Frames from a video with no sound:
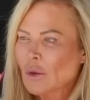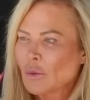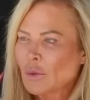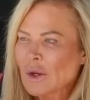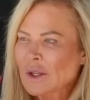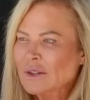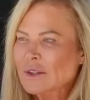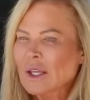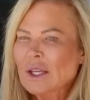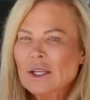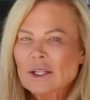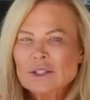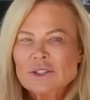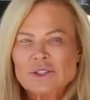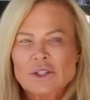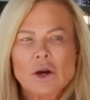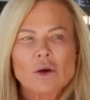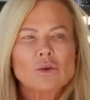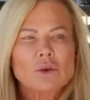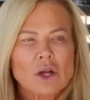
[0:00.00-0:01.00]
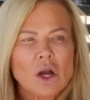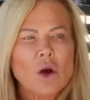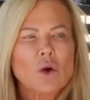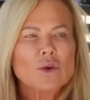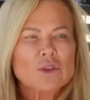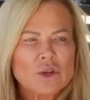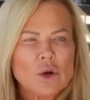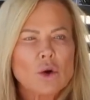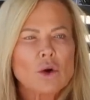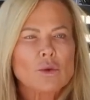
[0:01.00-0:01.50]
when things don't
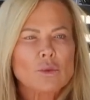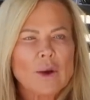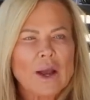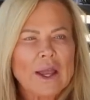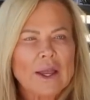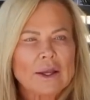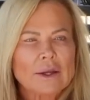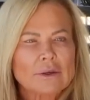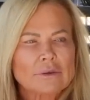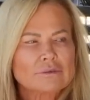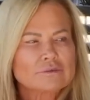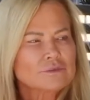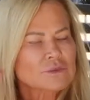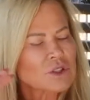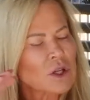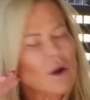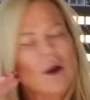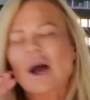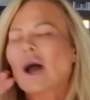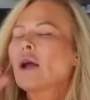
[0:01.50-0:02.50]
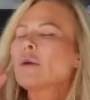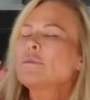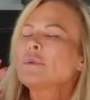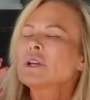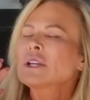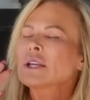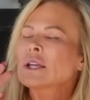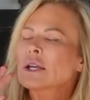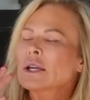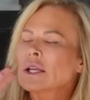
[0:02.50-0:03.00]
go your way. So I've
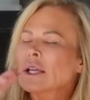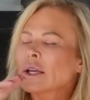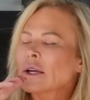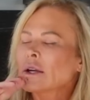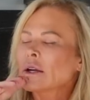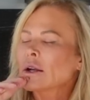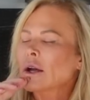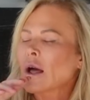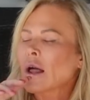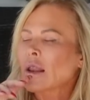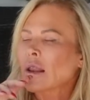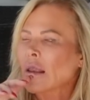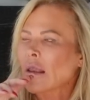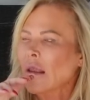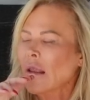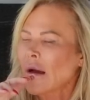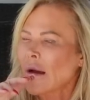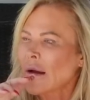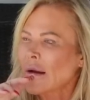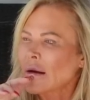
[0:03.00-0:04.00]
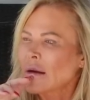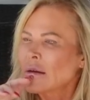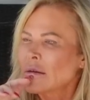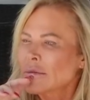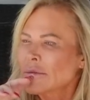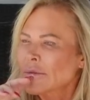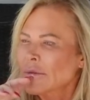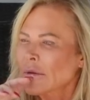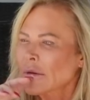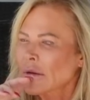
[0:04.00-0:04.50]
been getting a lot
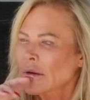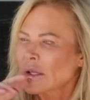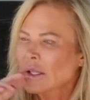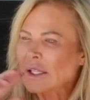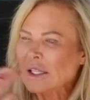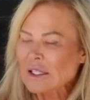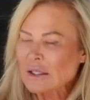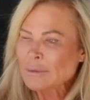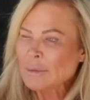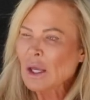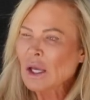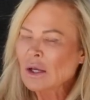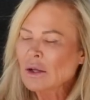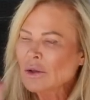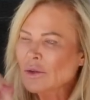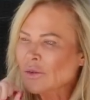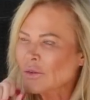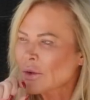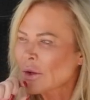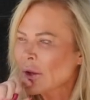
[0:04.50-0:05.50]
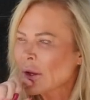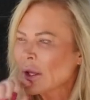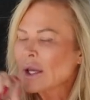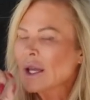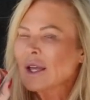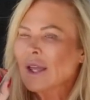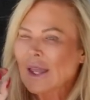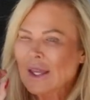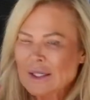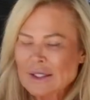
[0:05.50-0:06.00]
of emails
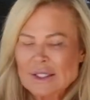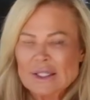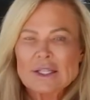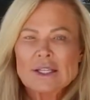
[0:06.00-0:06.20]
and